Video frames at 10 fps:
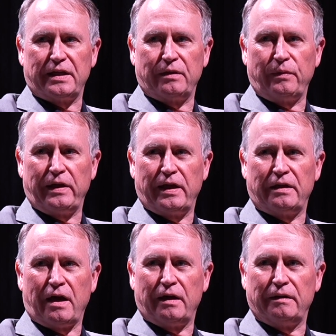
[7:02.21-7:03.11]
that we had
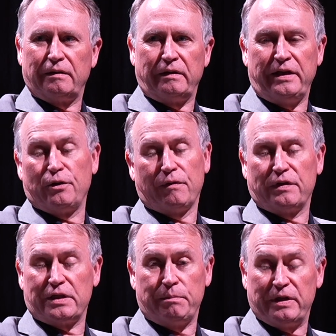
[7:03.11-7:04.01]
not neither of
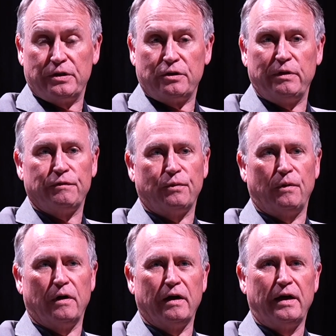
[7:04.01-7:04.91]
us had been to
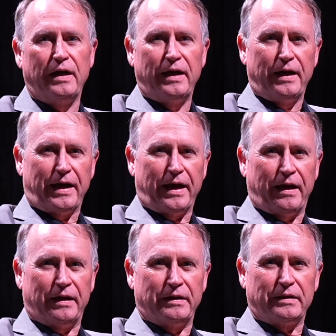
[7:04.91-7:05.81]
before,
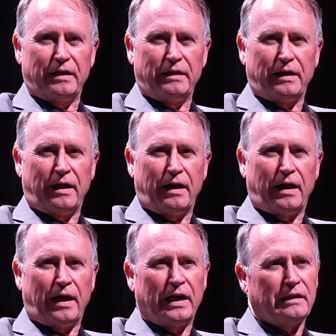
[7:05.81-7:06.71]
and
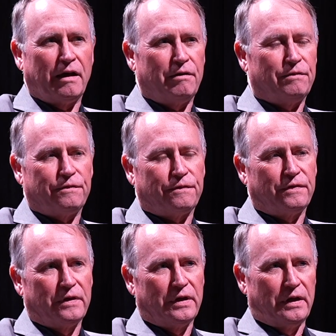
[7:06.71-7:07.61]
I love
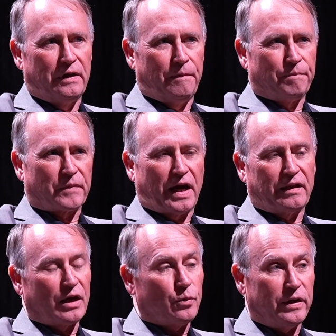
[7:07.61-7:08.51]
I
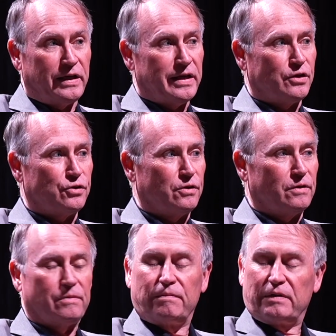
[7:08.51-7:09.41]
like reading nature.
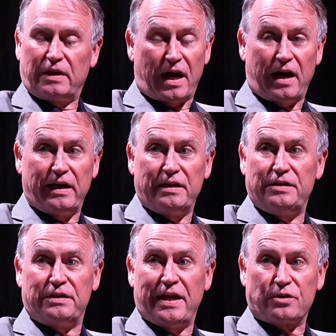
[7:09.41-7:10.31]

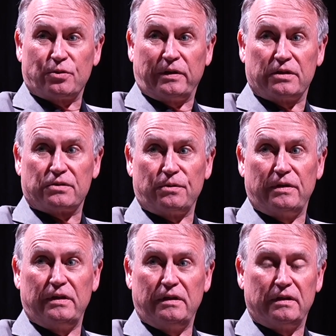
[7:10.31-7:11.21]
Guides, natural
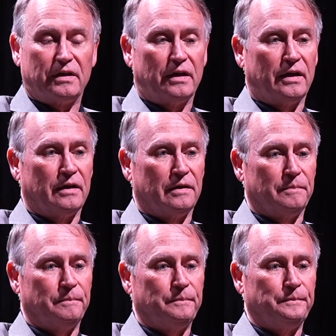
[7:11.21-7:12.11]
history. Um,